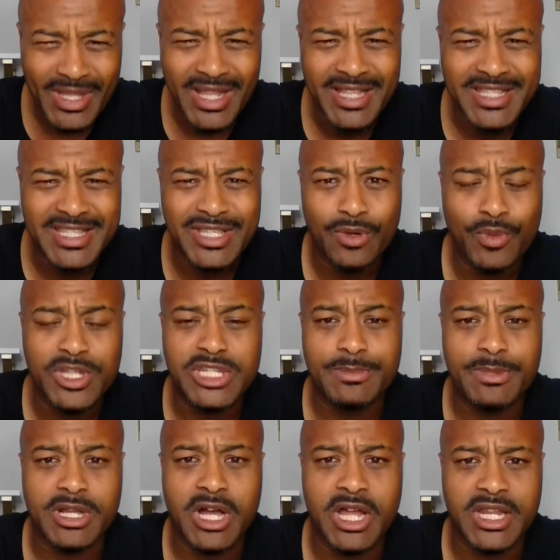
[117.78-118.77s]
to
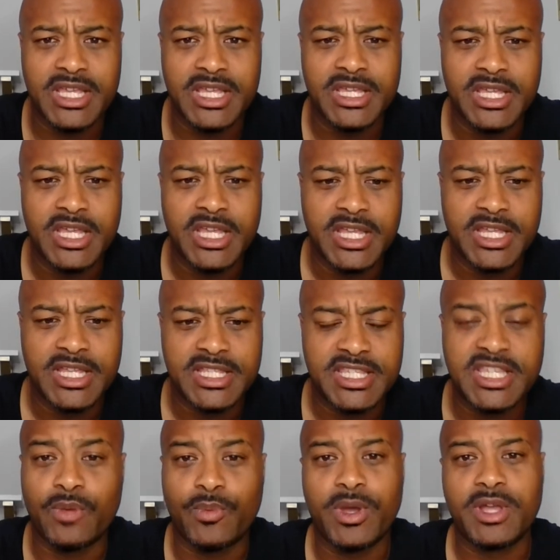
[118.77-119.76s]
whatchamacallit,
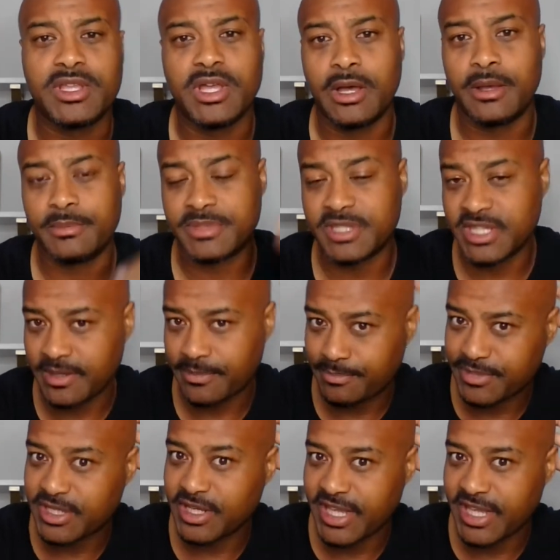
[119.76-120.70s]
to